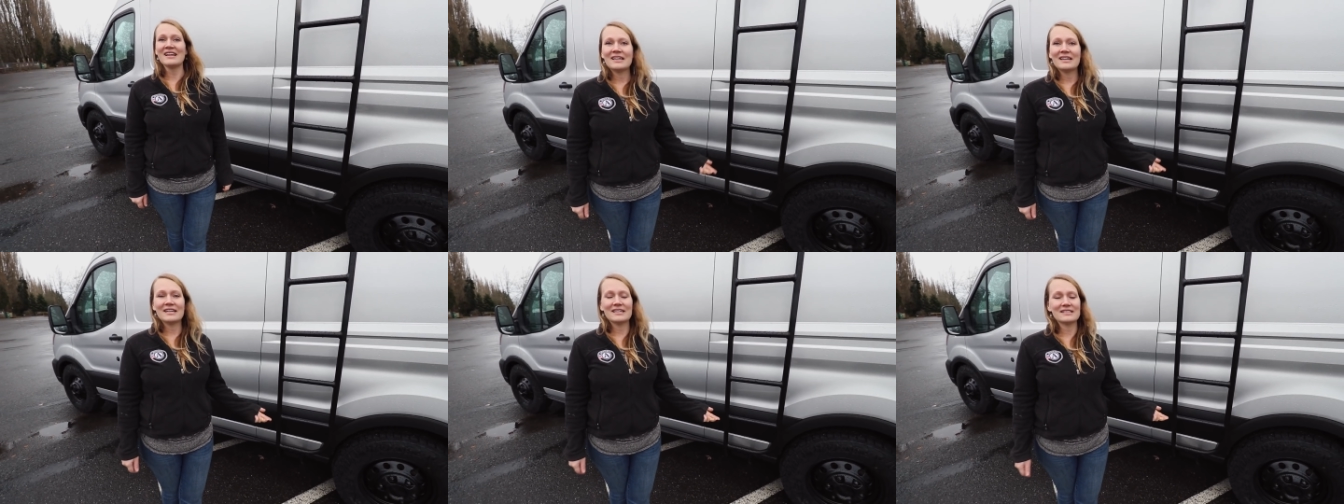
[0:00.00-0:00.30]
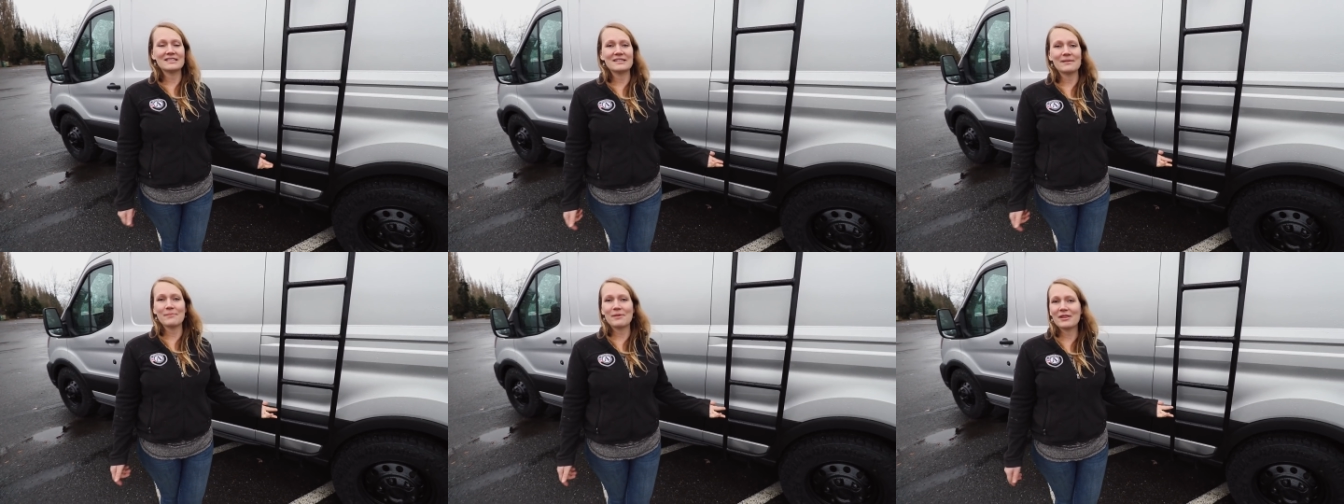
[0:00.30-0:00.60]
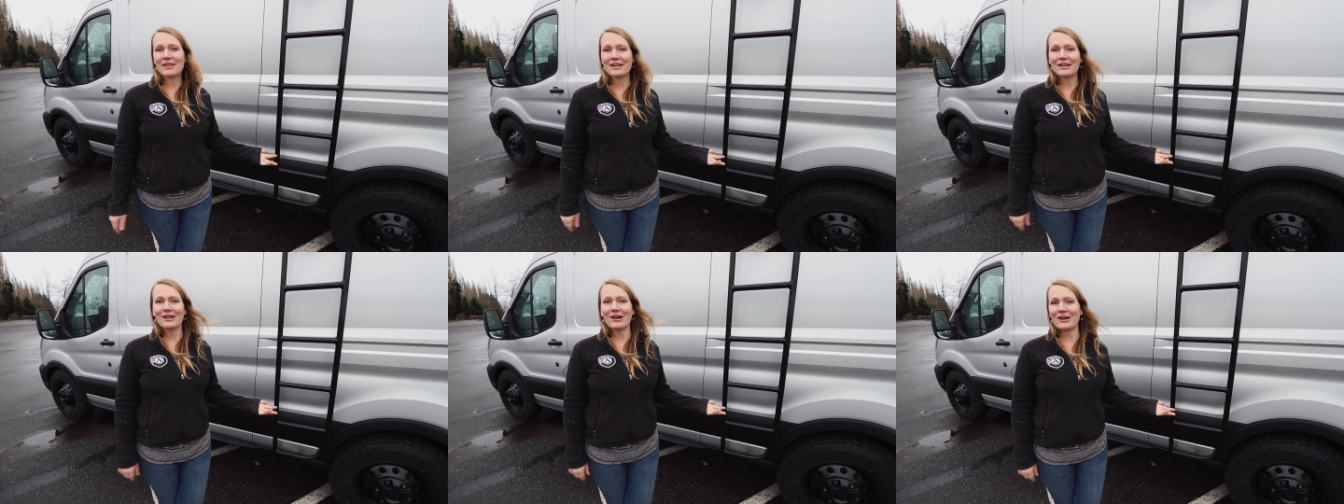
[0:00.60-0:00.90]
in some
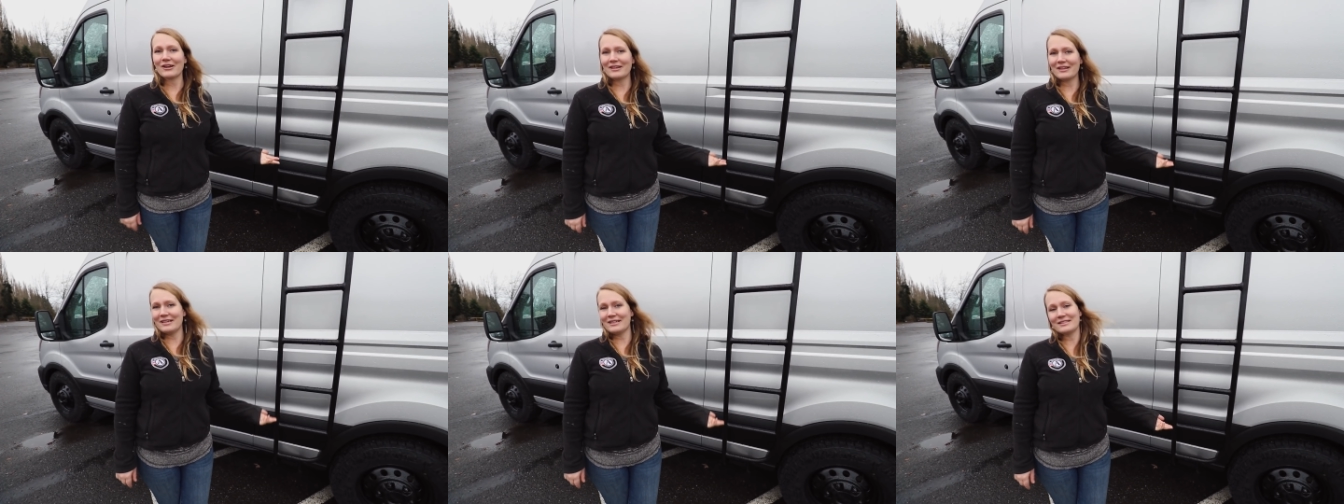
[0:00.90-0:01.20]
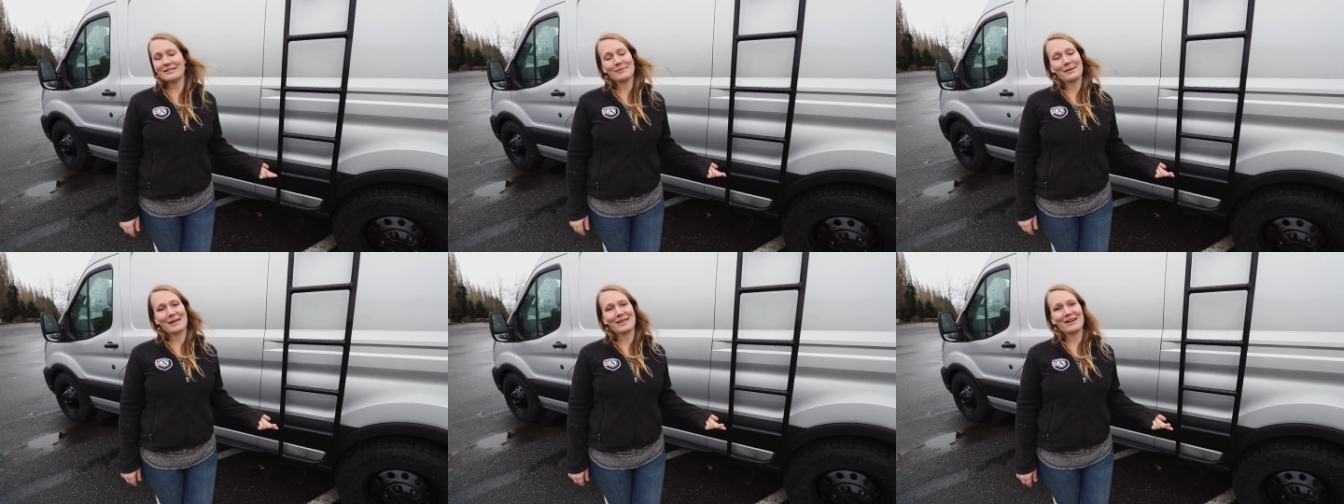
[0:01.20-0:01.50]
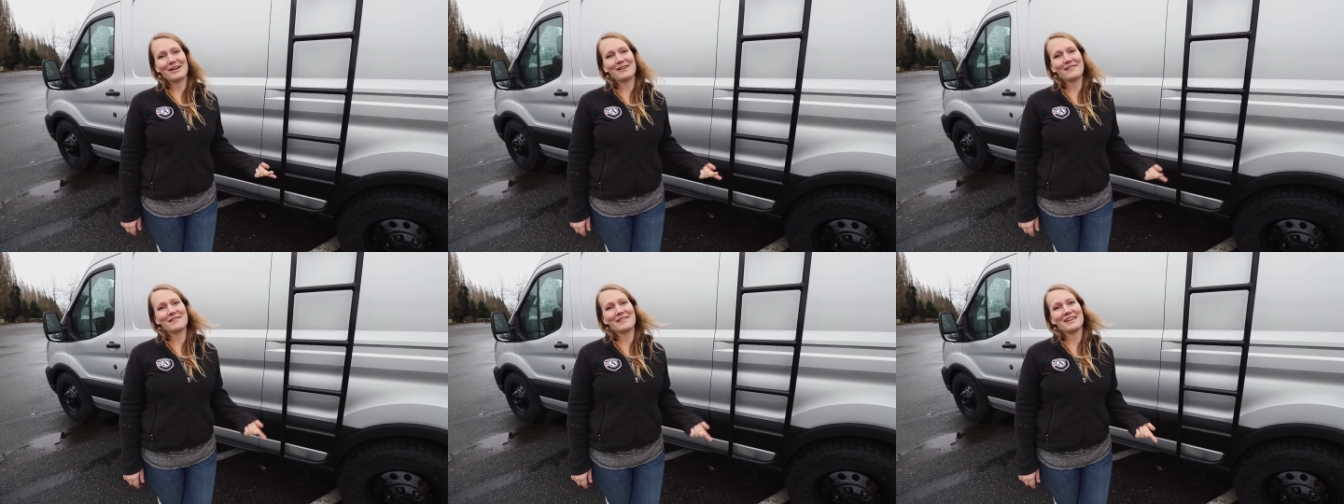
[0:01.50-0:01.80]
of the gnarliest
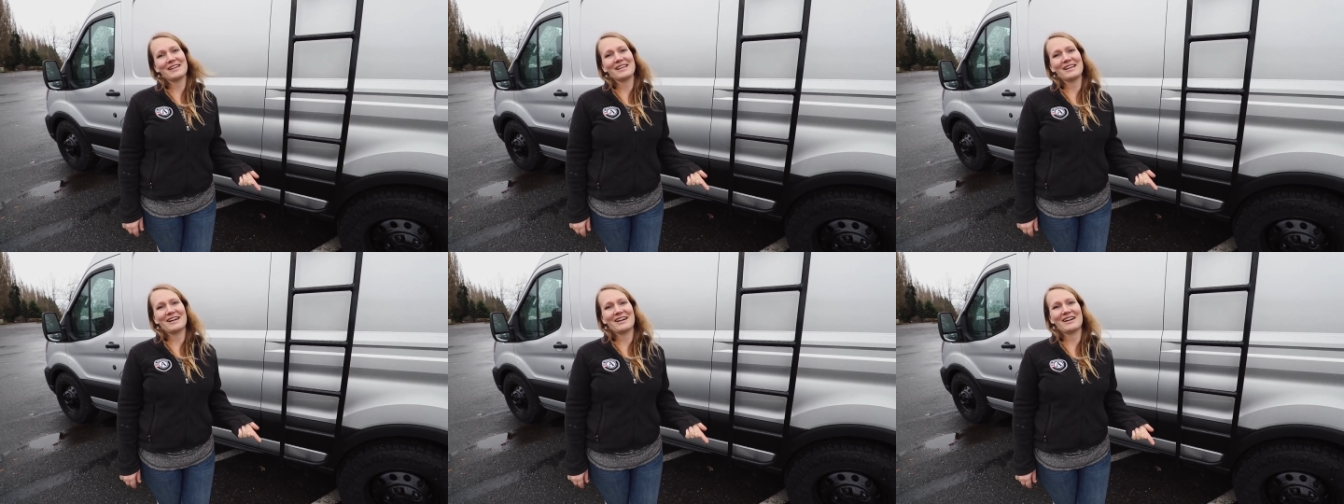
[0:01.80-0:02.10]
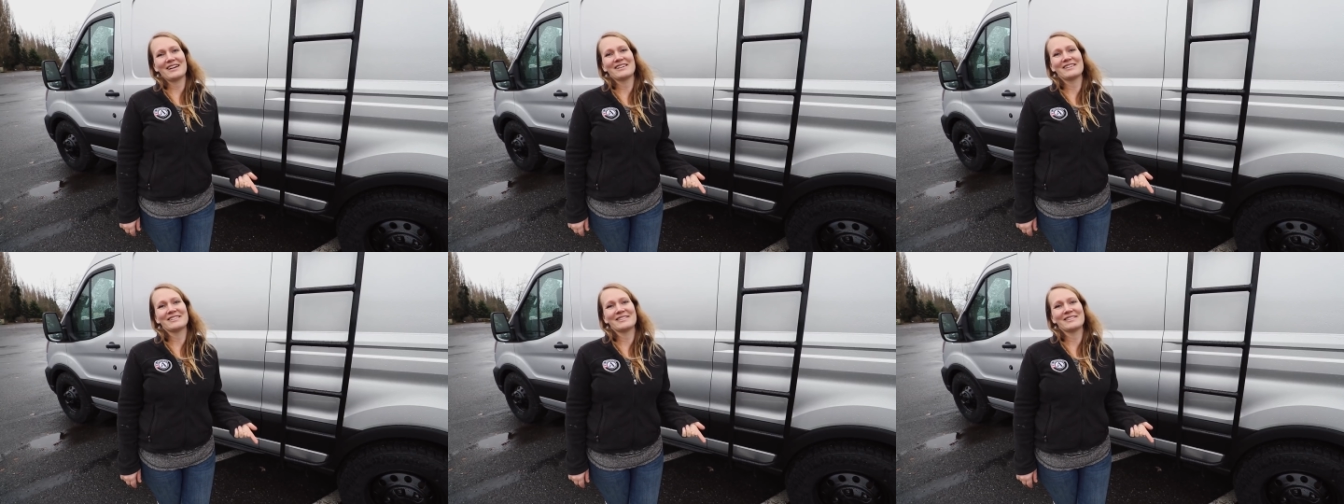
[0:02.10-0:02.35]
weather of the year.